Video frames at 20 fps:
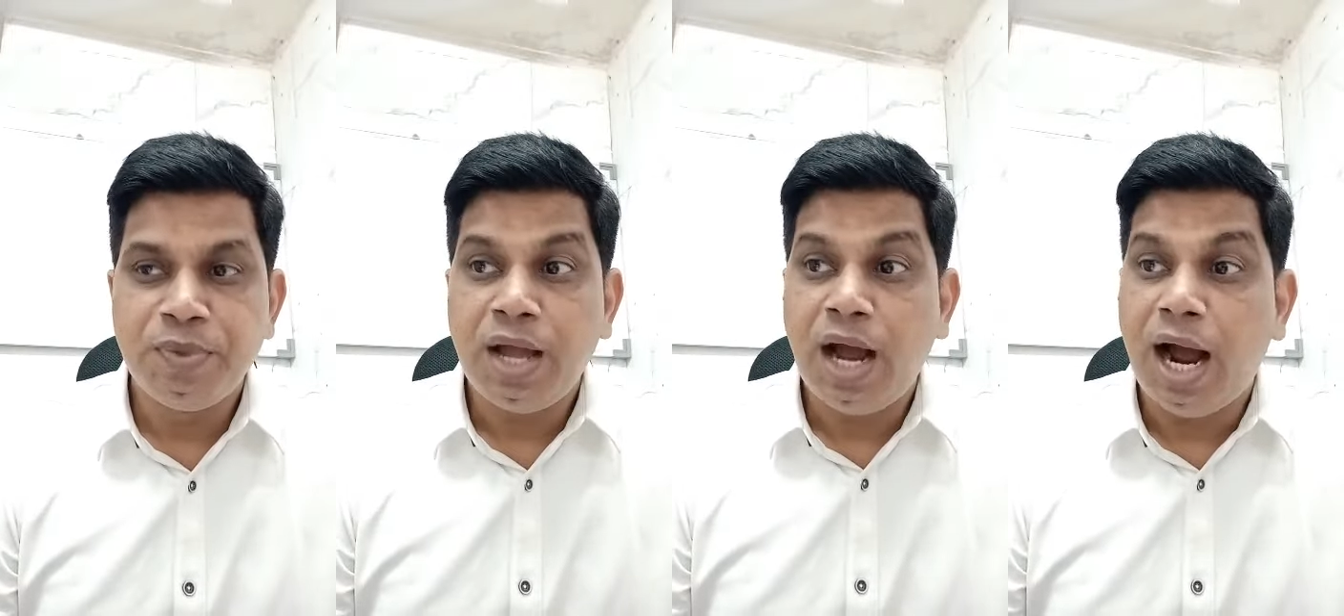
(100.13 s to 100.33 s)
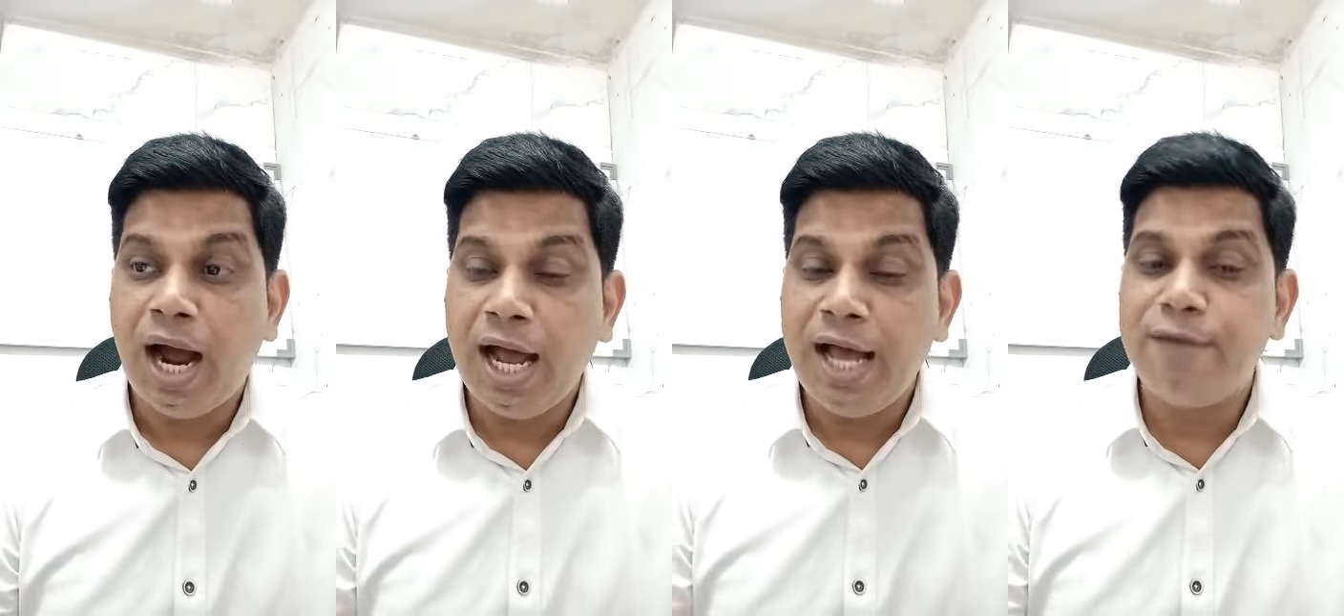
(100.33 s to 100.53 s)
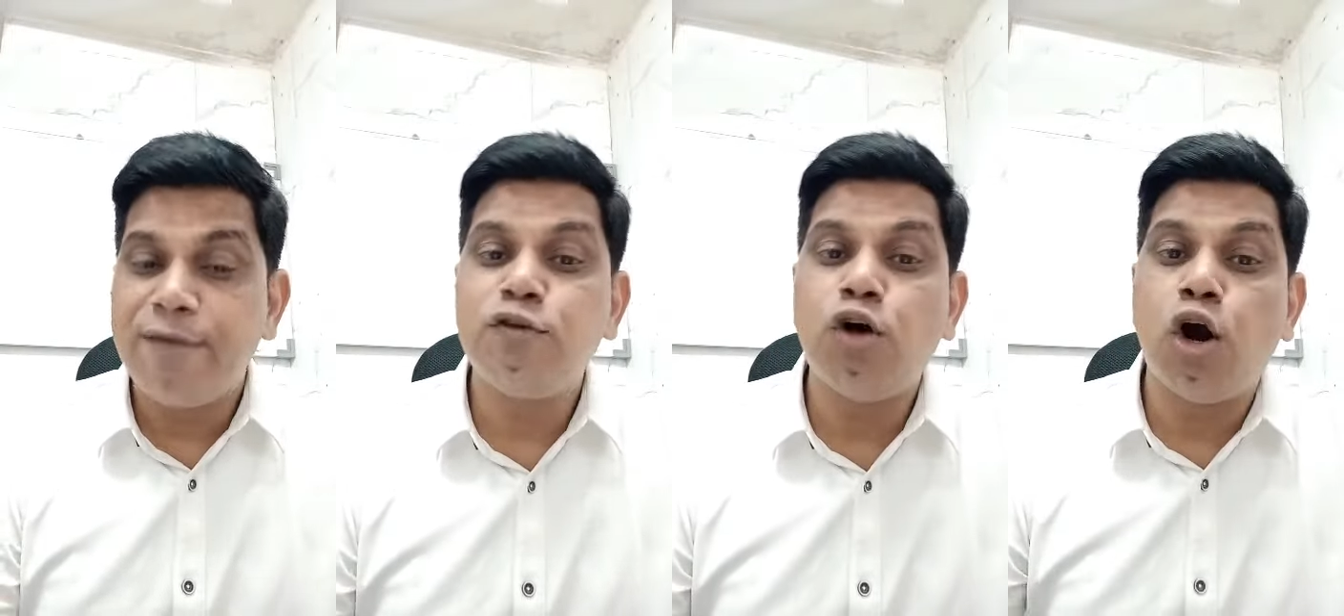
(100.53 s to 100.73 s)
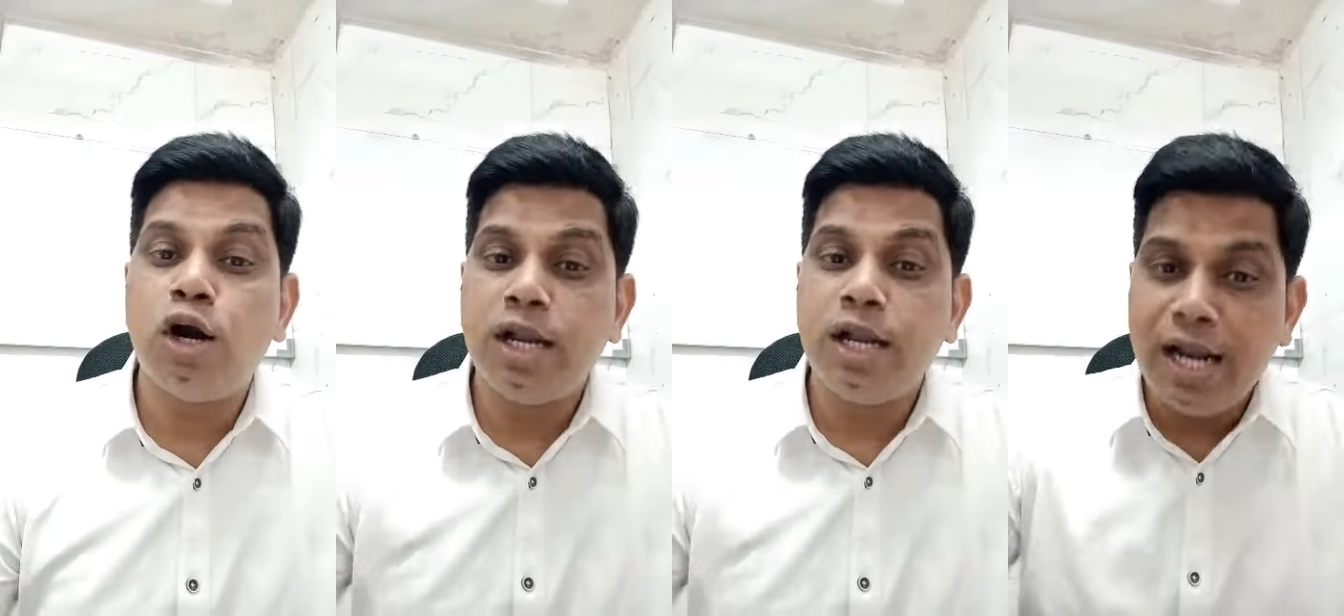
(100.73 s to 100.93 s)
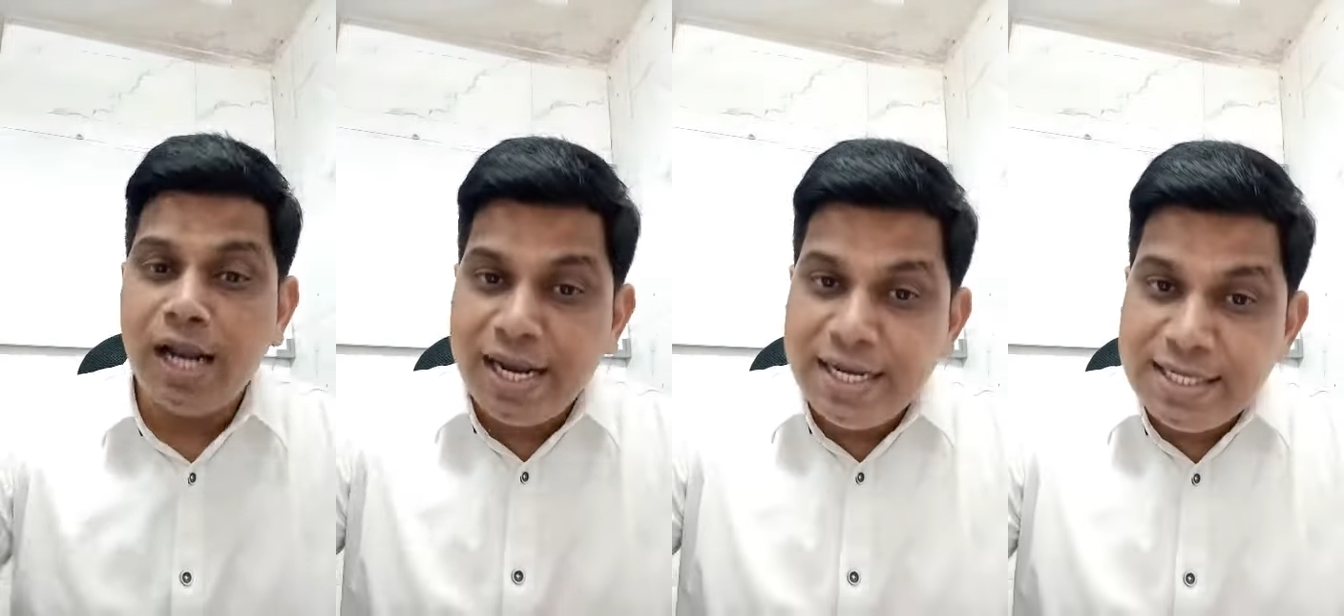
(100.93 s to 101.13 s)
I have got
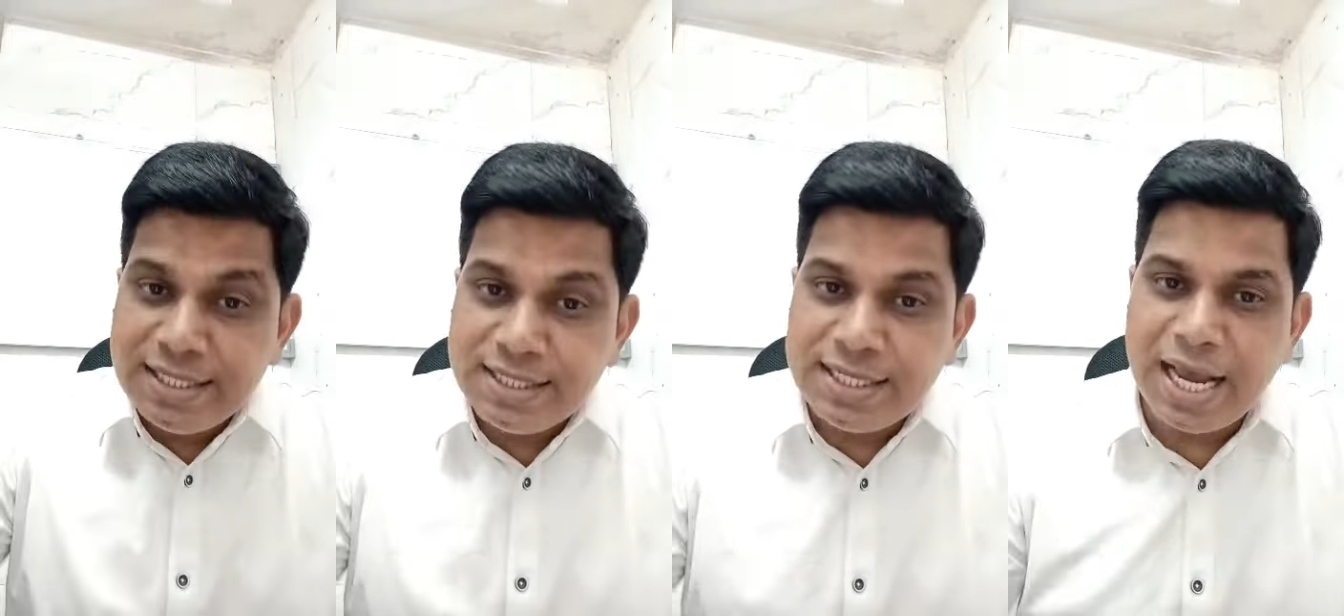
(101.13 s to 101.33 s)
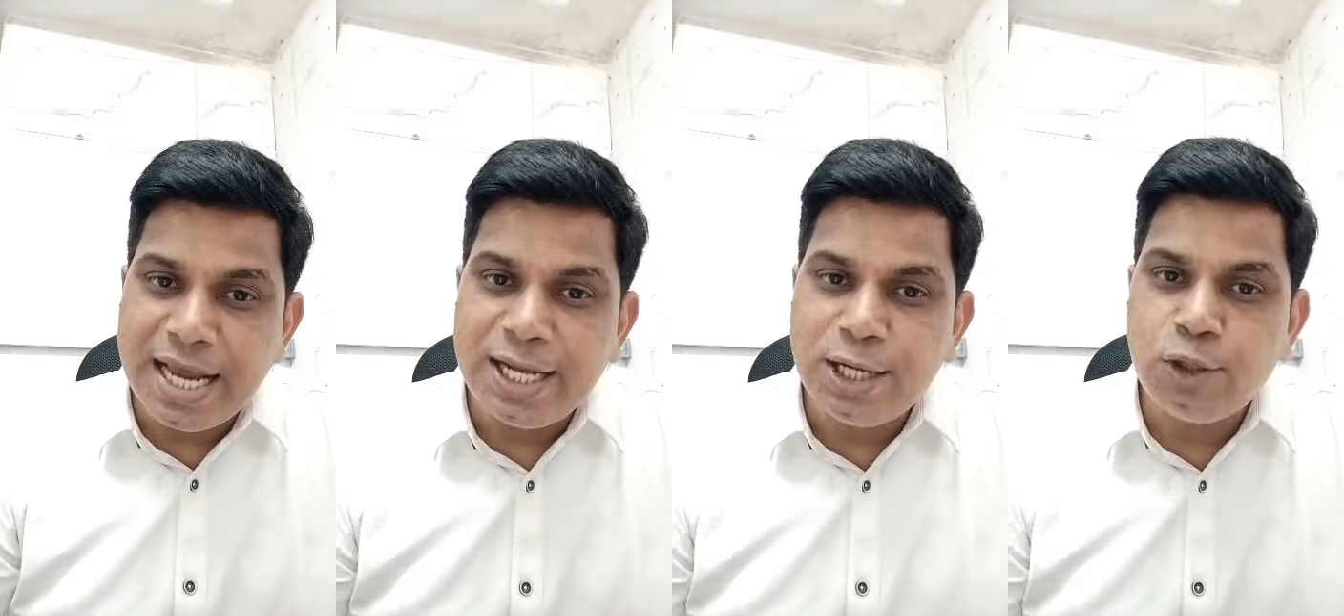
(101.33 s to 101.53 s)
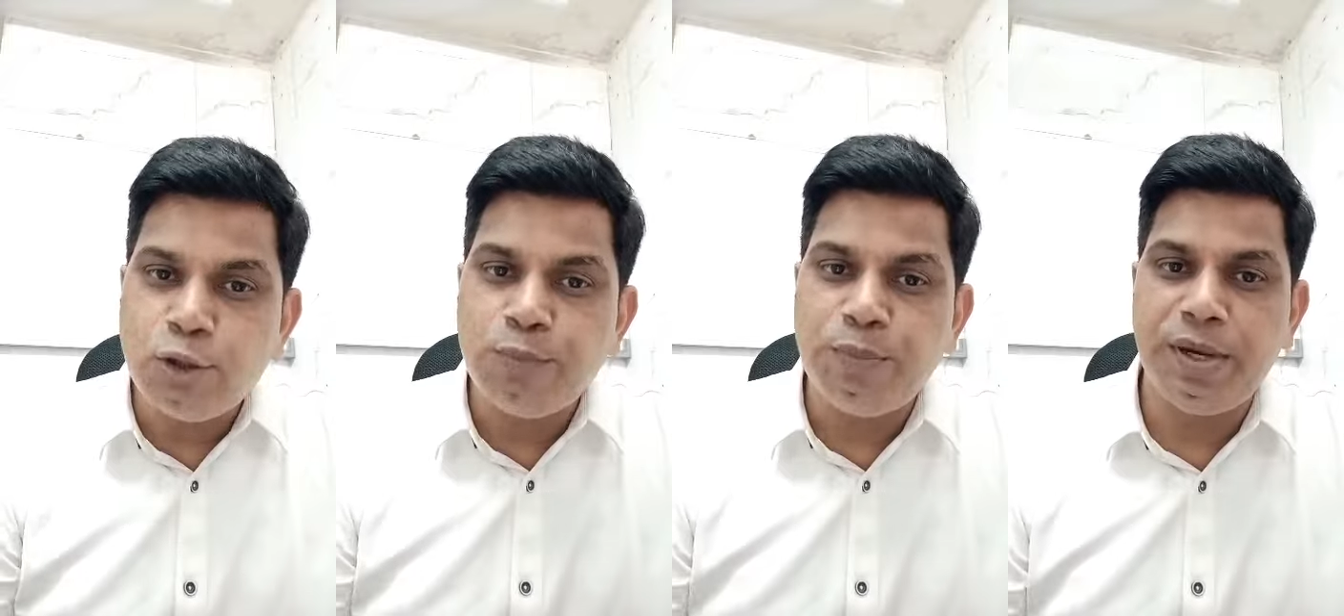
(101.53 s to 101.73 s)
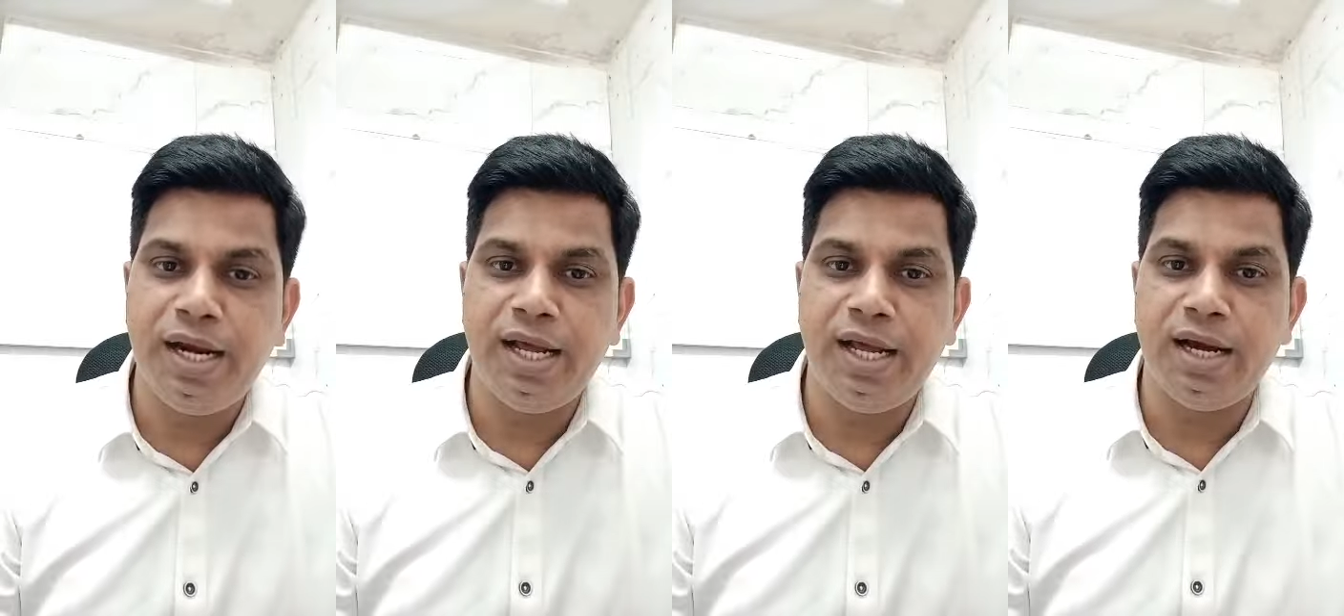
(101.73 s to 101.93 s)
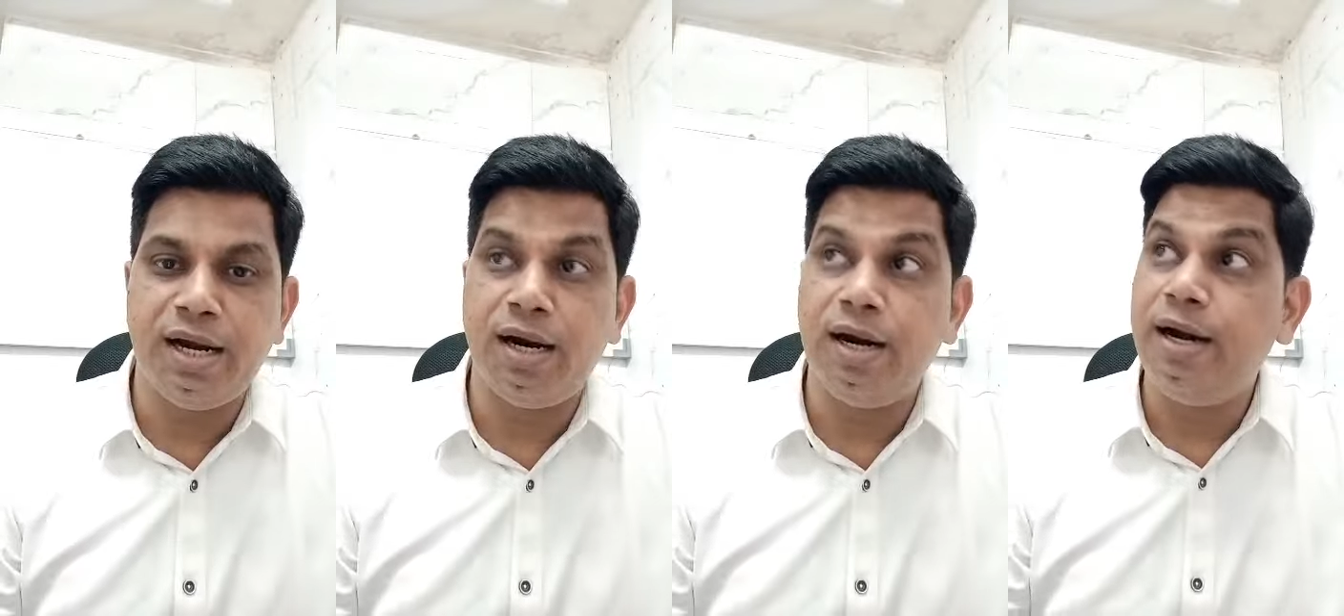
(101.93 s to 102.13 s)
an
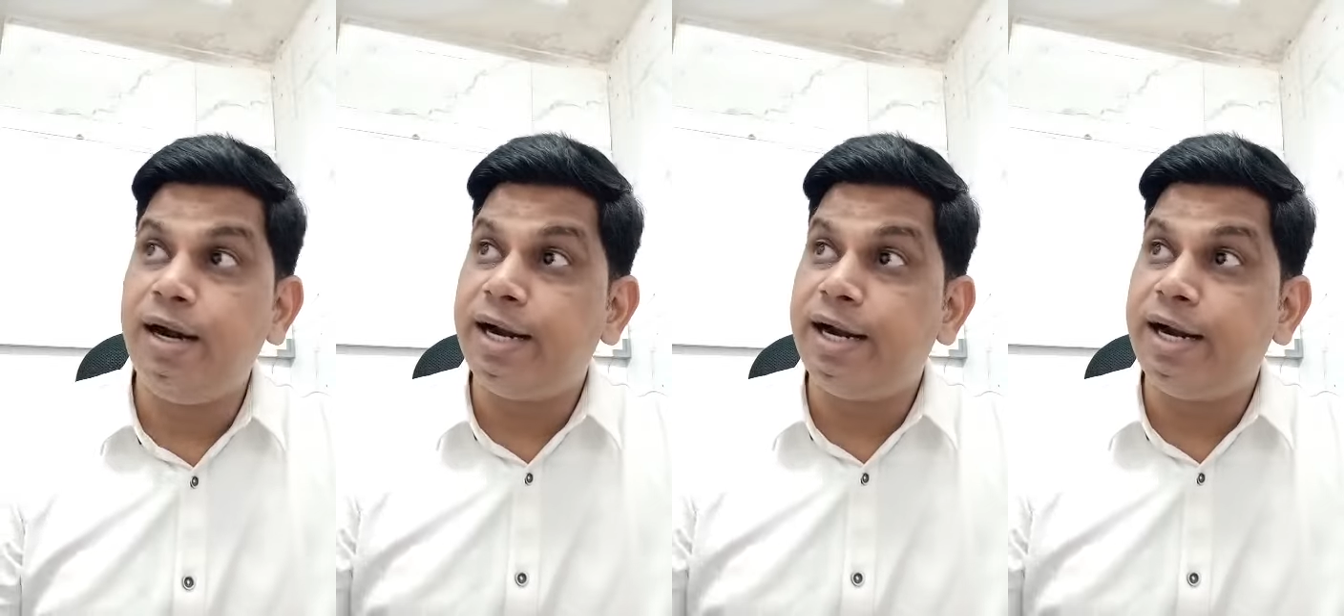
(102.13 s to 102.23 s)
encyclopedia,